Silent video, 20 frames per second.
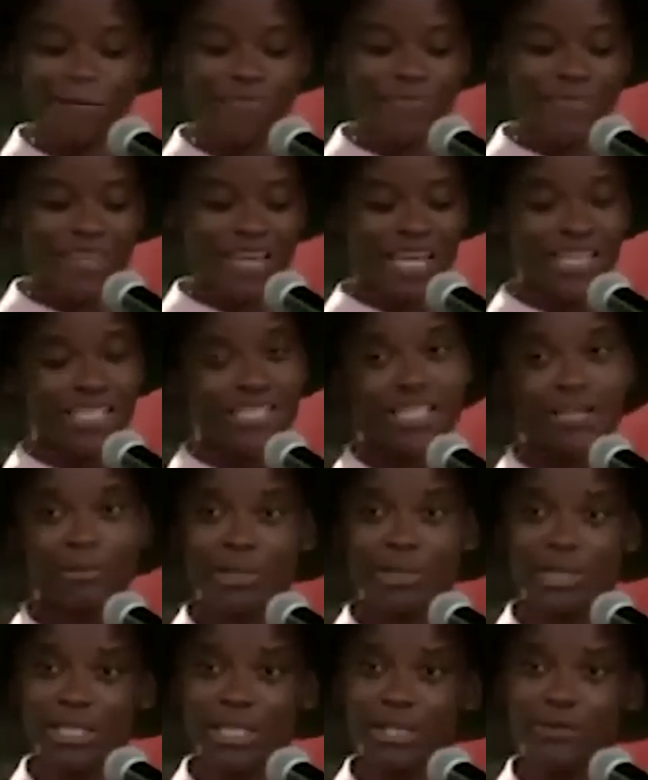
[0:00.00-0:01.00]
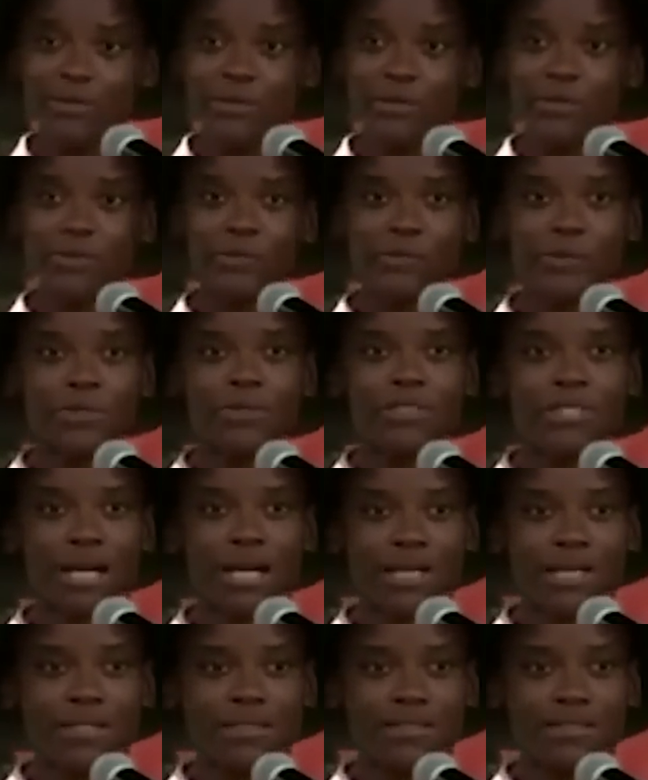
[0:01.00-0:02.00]
He said, I'm going to give you a few
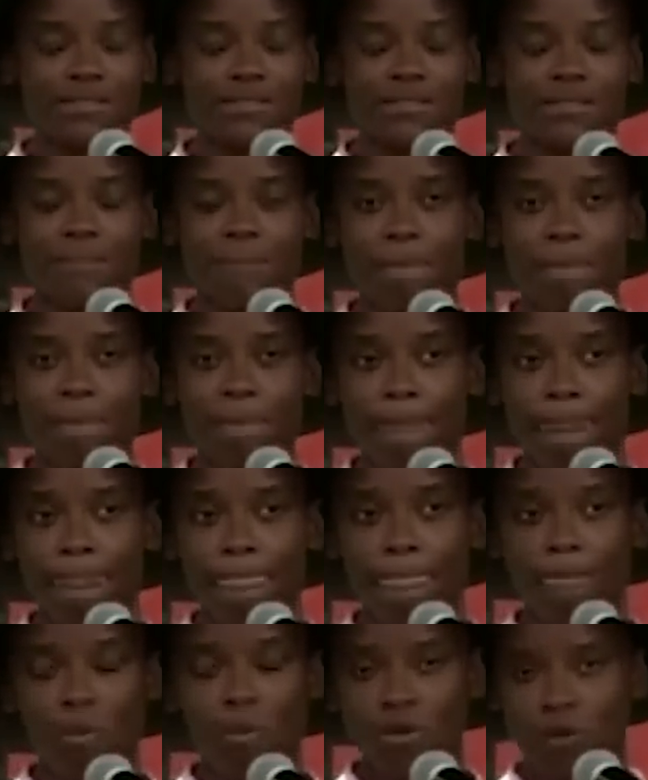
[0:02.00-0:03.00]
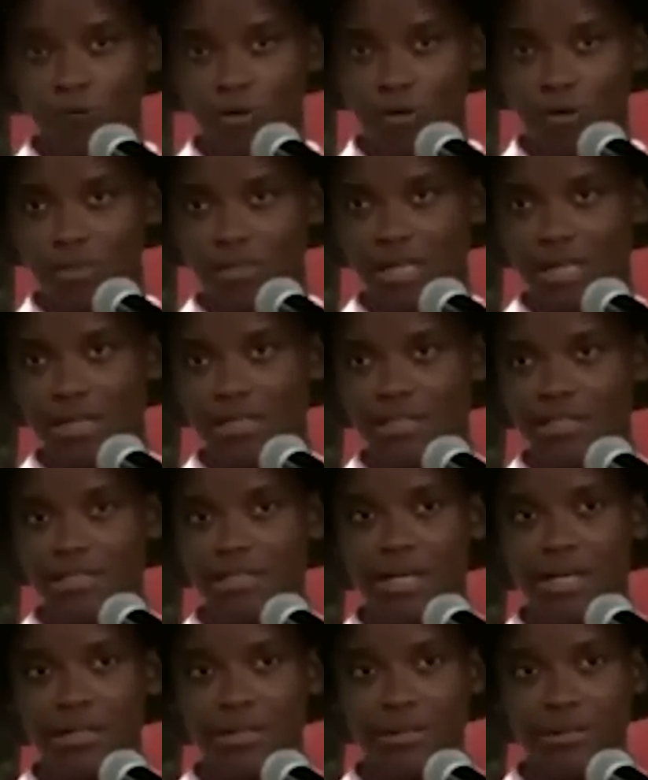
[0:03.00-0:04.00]
signs. One of those signs is
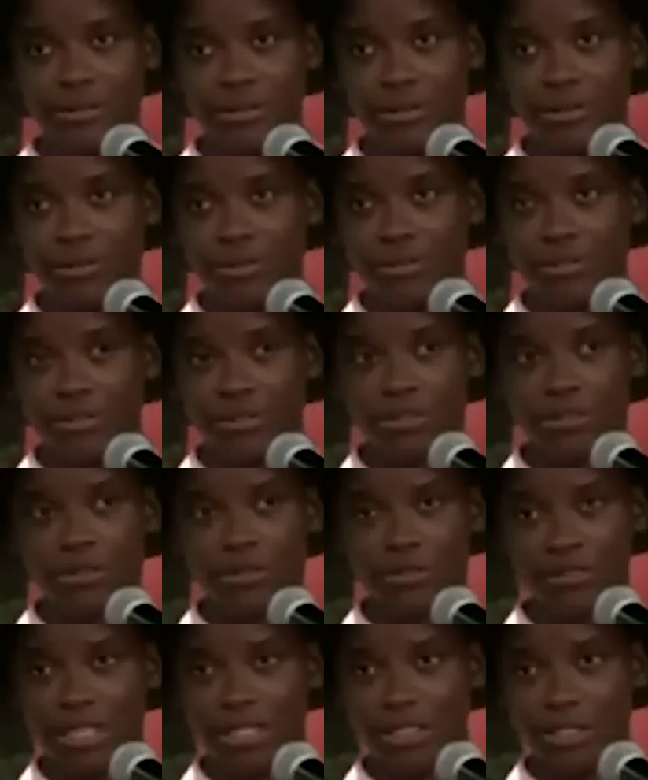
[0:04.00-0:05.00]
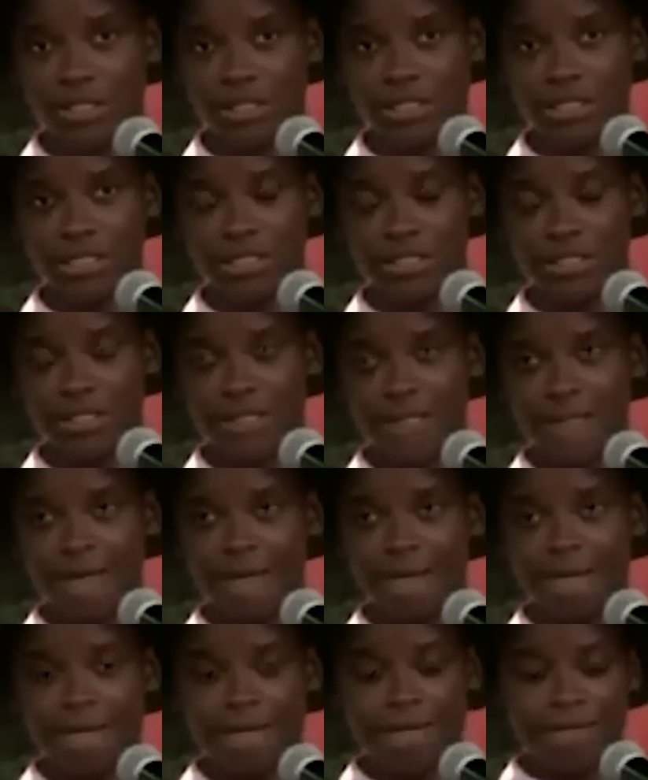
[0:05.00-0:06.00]
that you're going to go to Los Angeles.
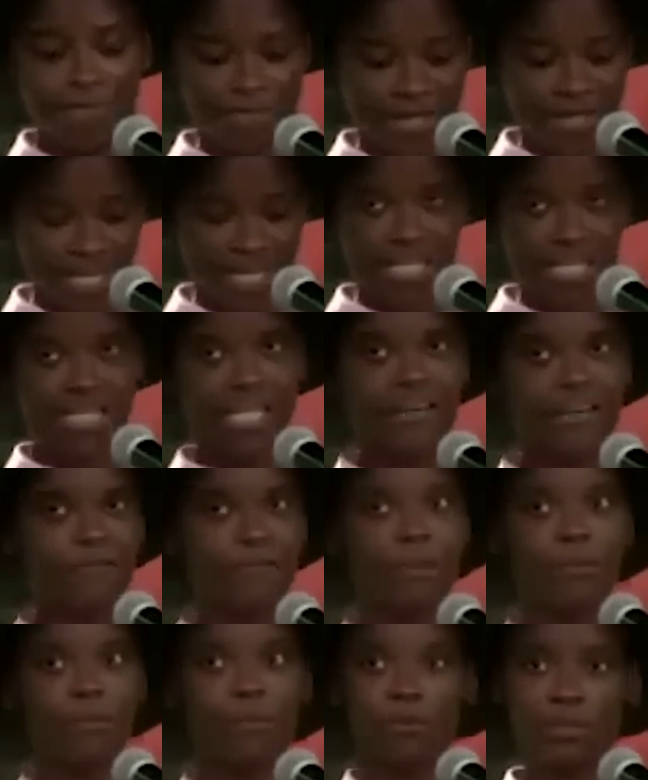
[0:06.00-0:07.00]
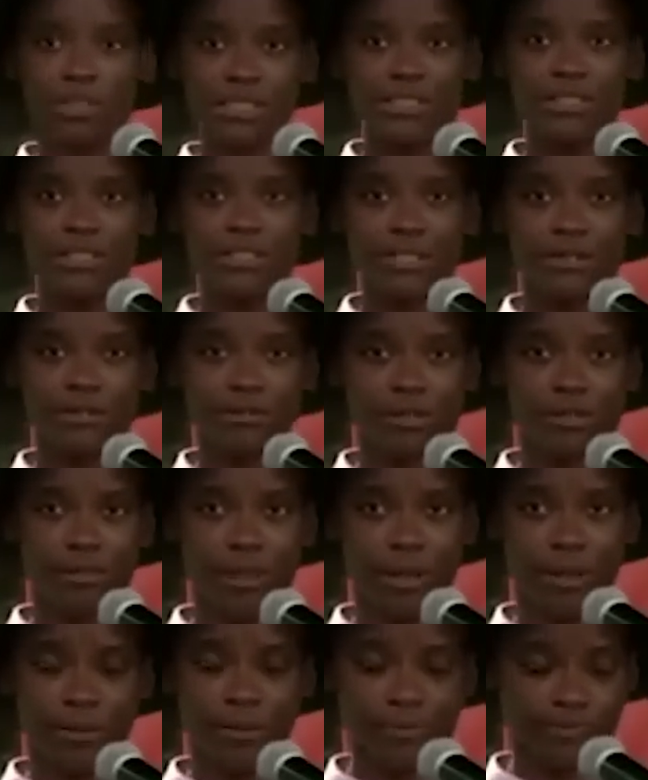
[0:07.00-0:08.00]
And then he gave me more details
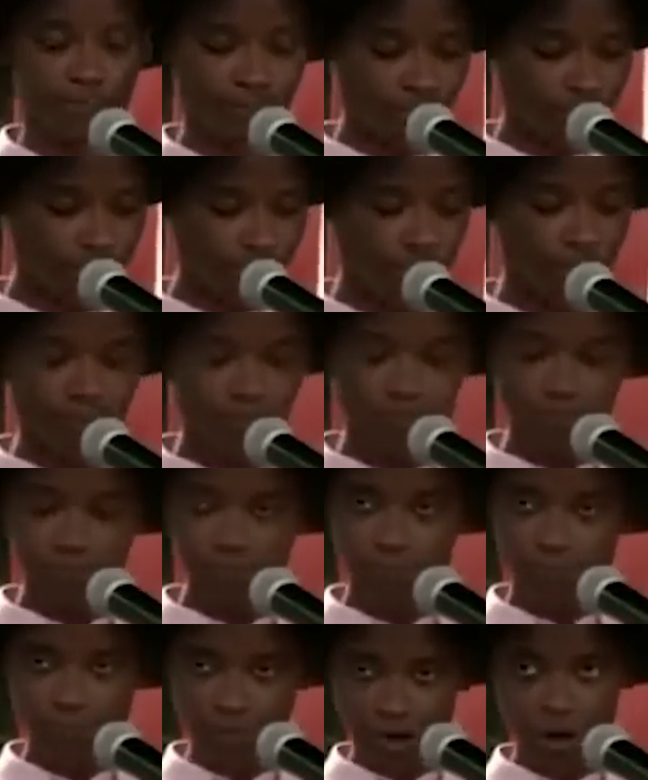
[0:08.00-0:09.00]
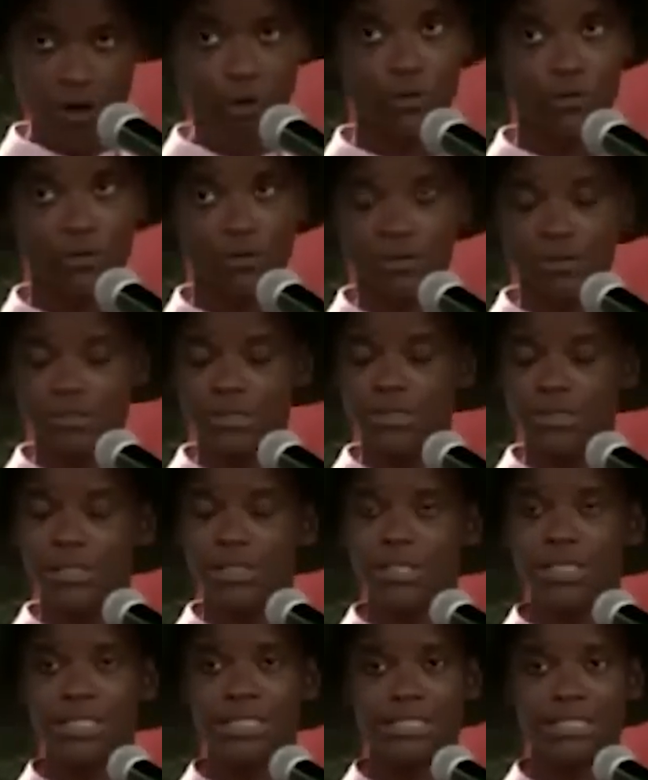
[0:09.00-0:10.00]
about other
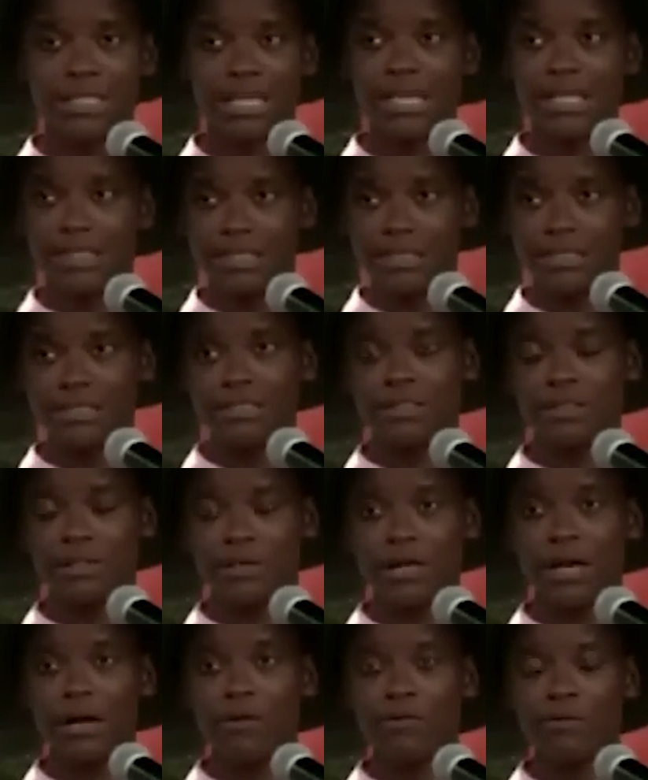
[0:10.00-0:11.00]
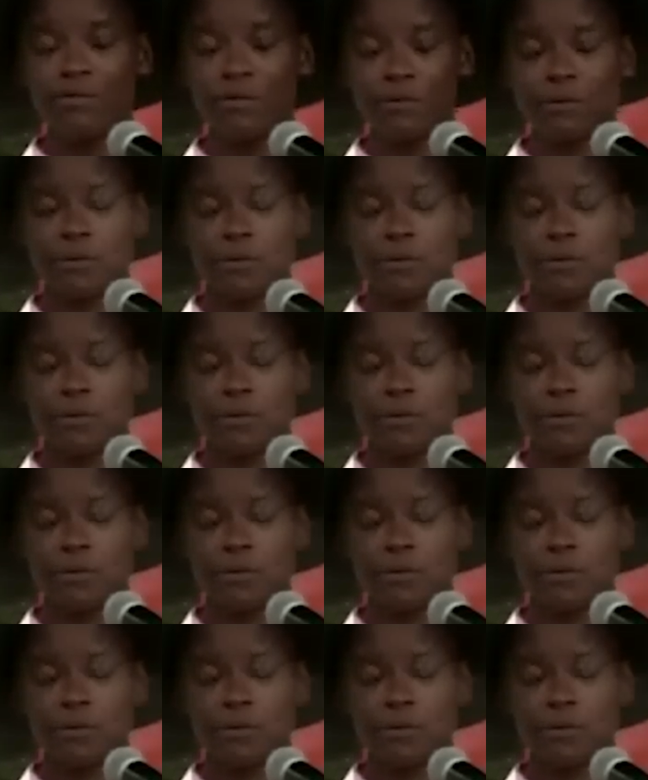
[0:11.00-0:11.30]
things that I needed to look out for.